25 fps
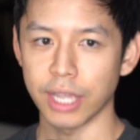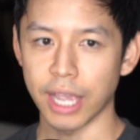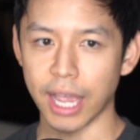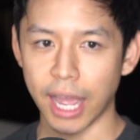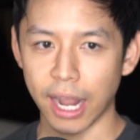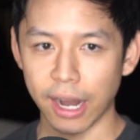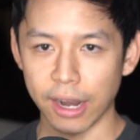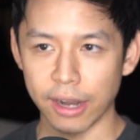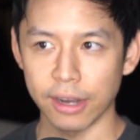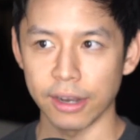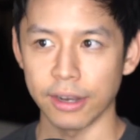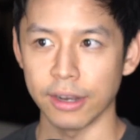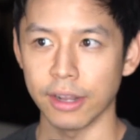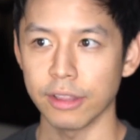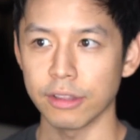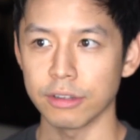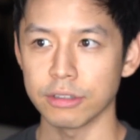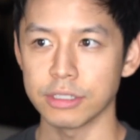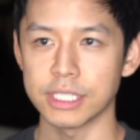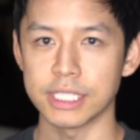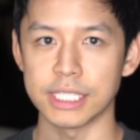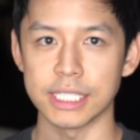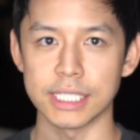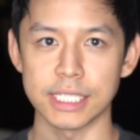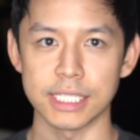added another
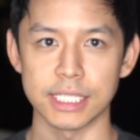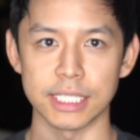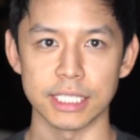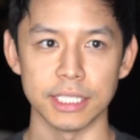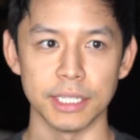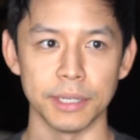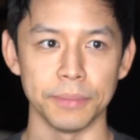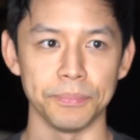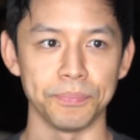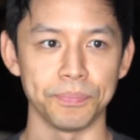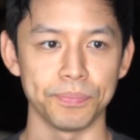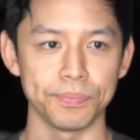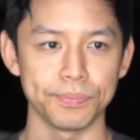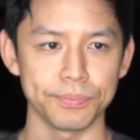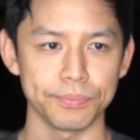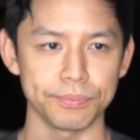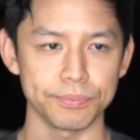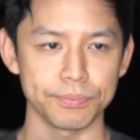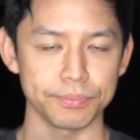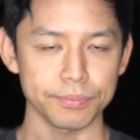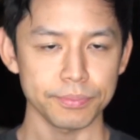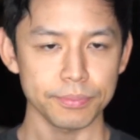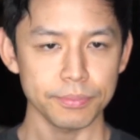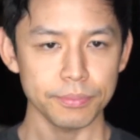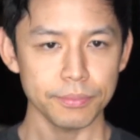system,
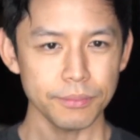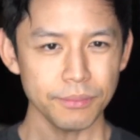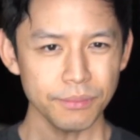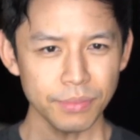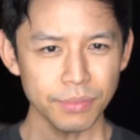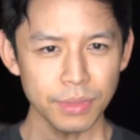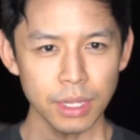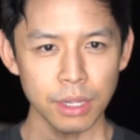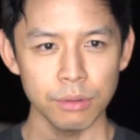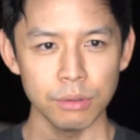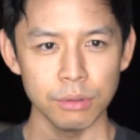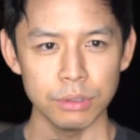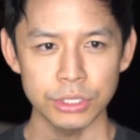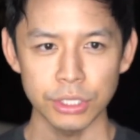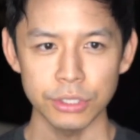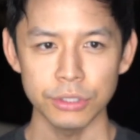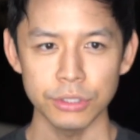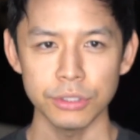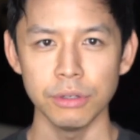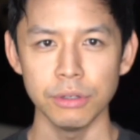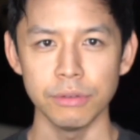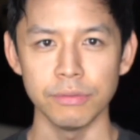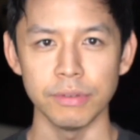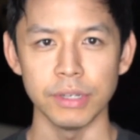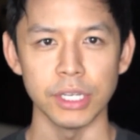which I'll
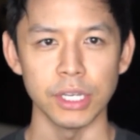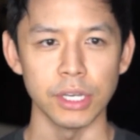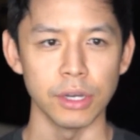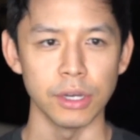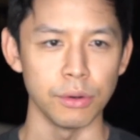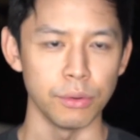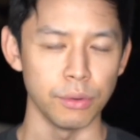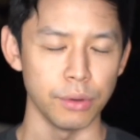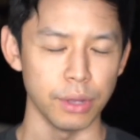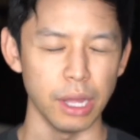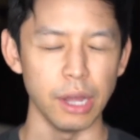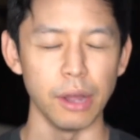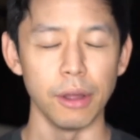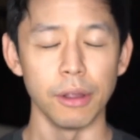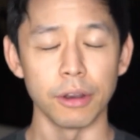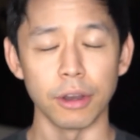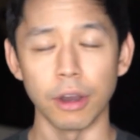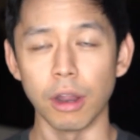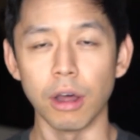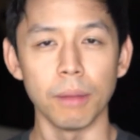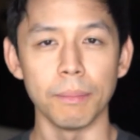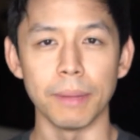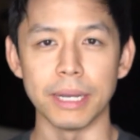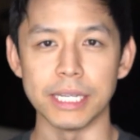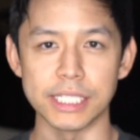do a video on
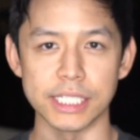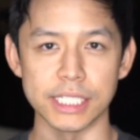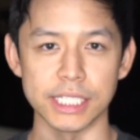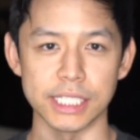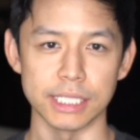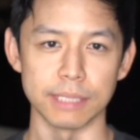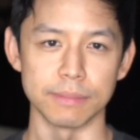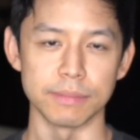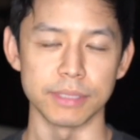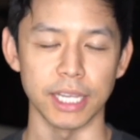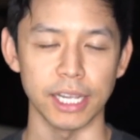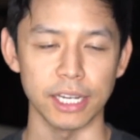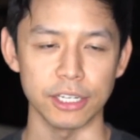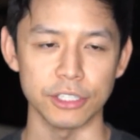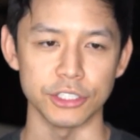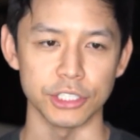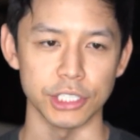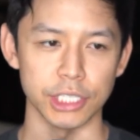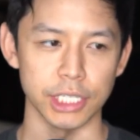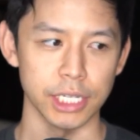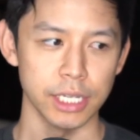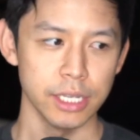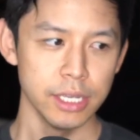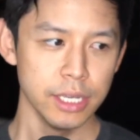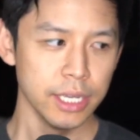all my systems
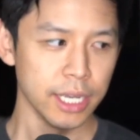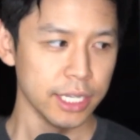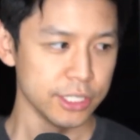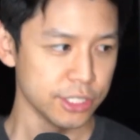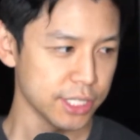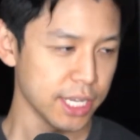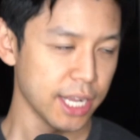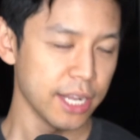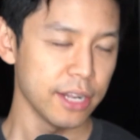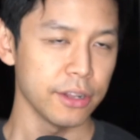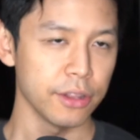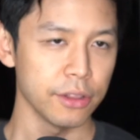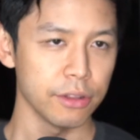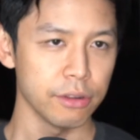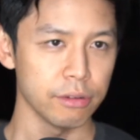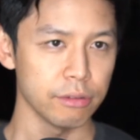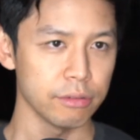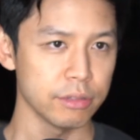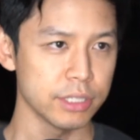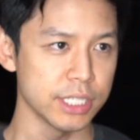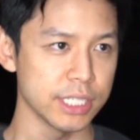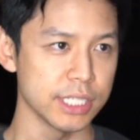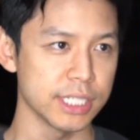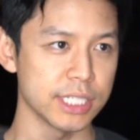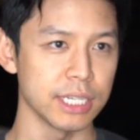actually. Just add another
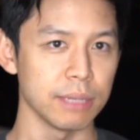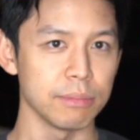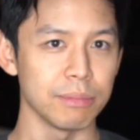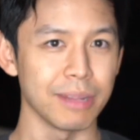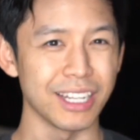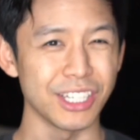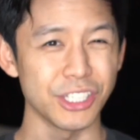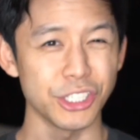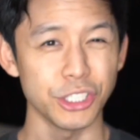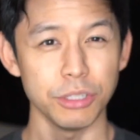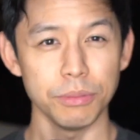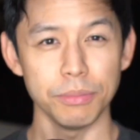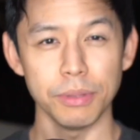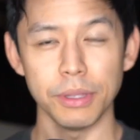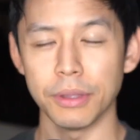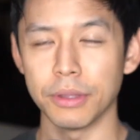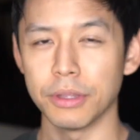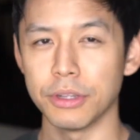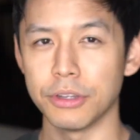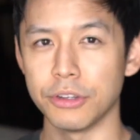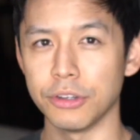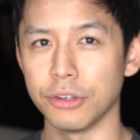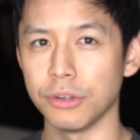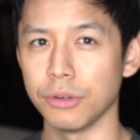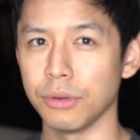system that should be able
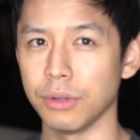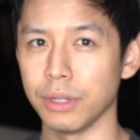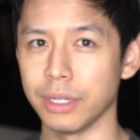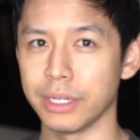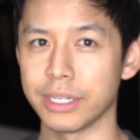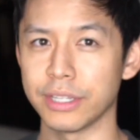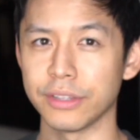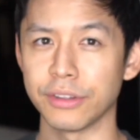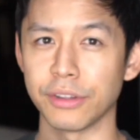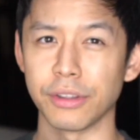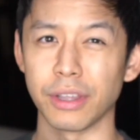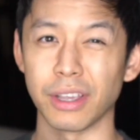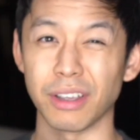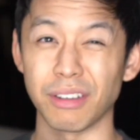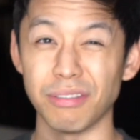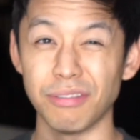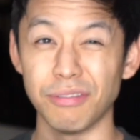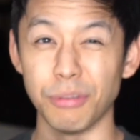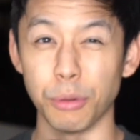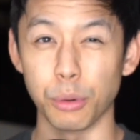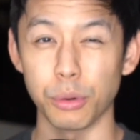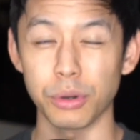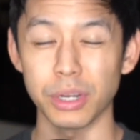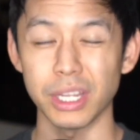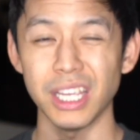to do another like
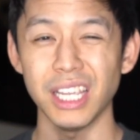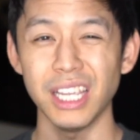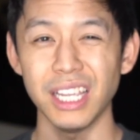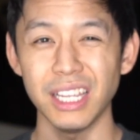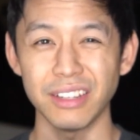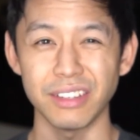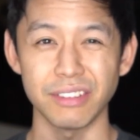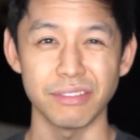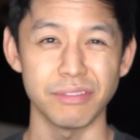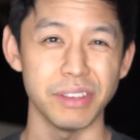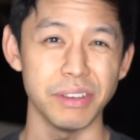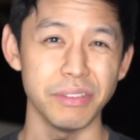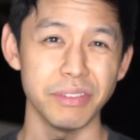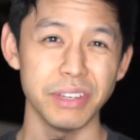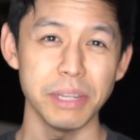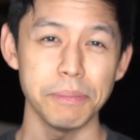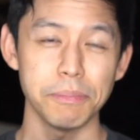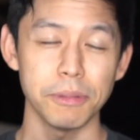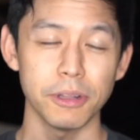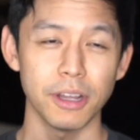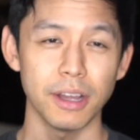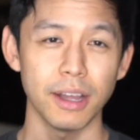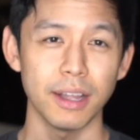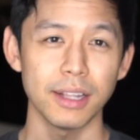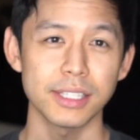40 to 50
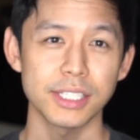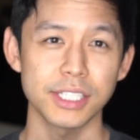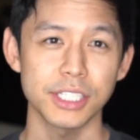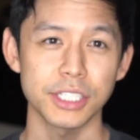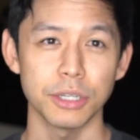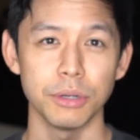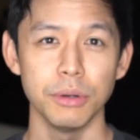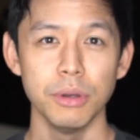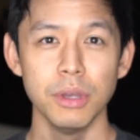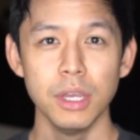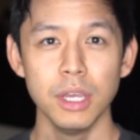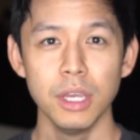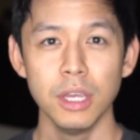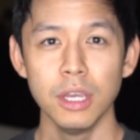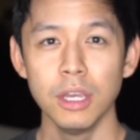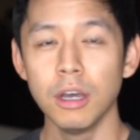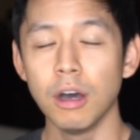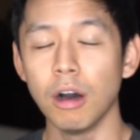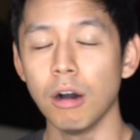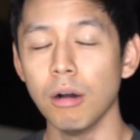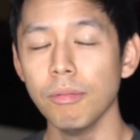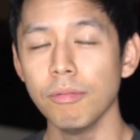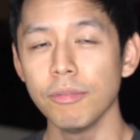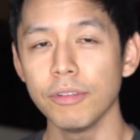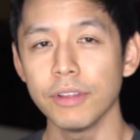plots. So
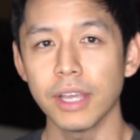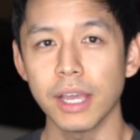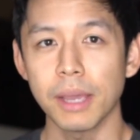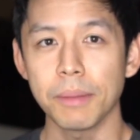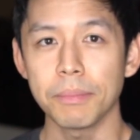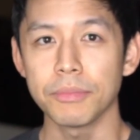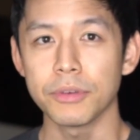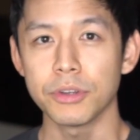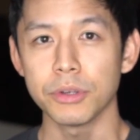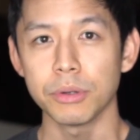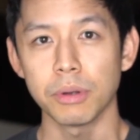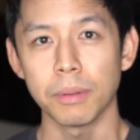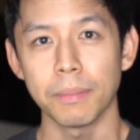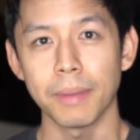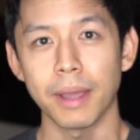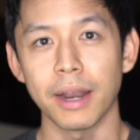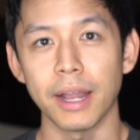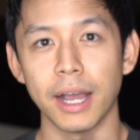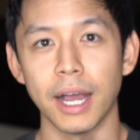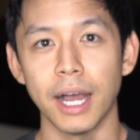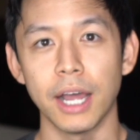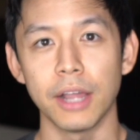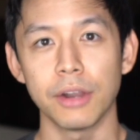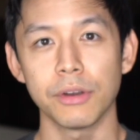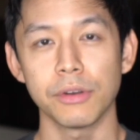hopefully I'm doing about
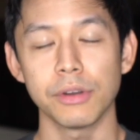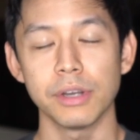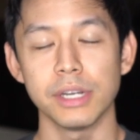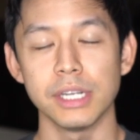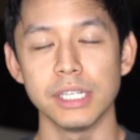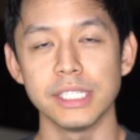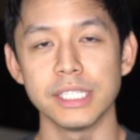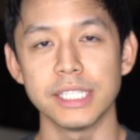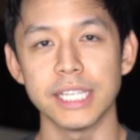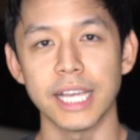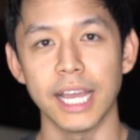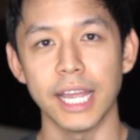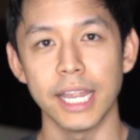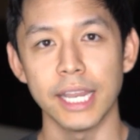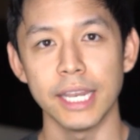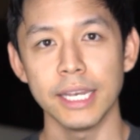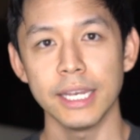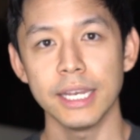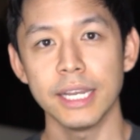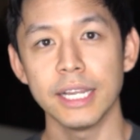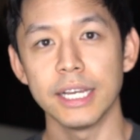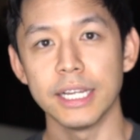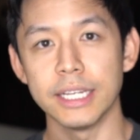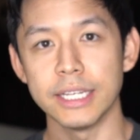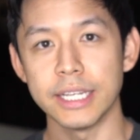
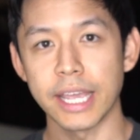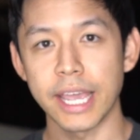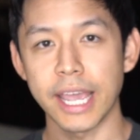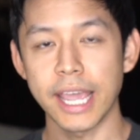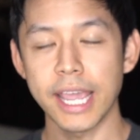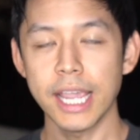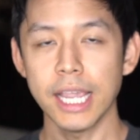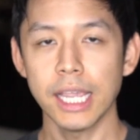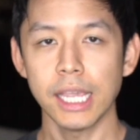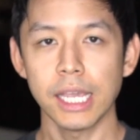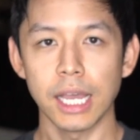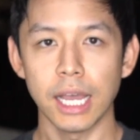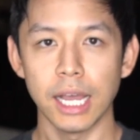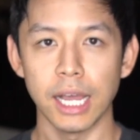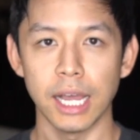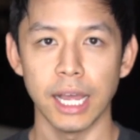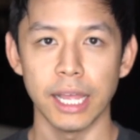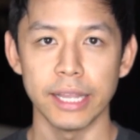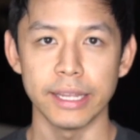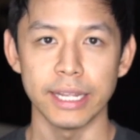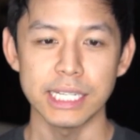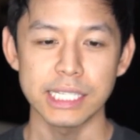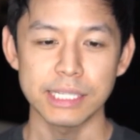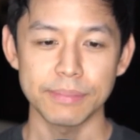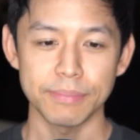110 a day.
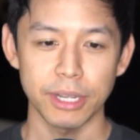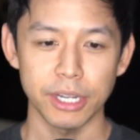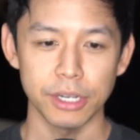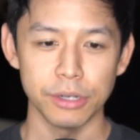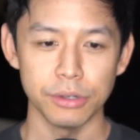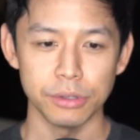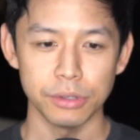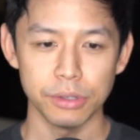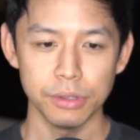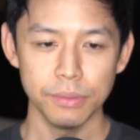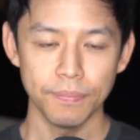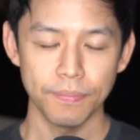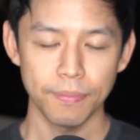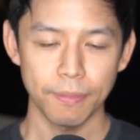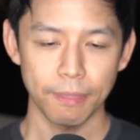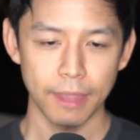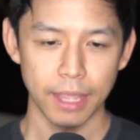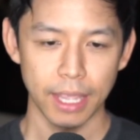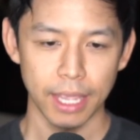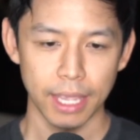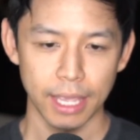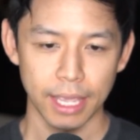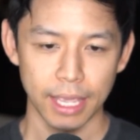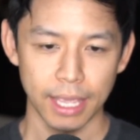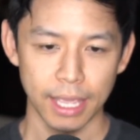That's my goal.
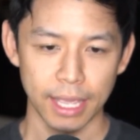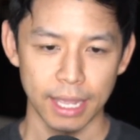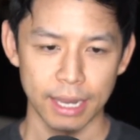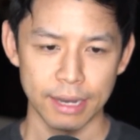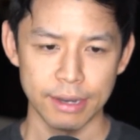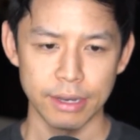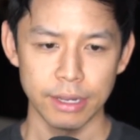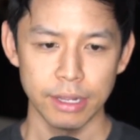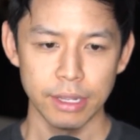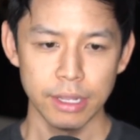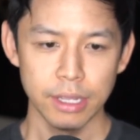And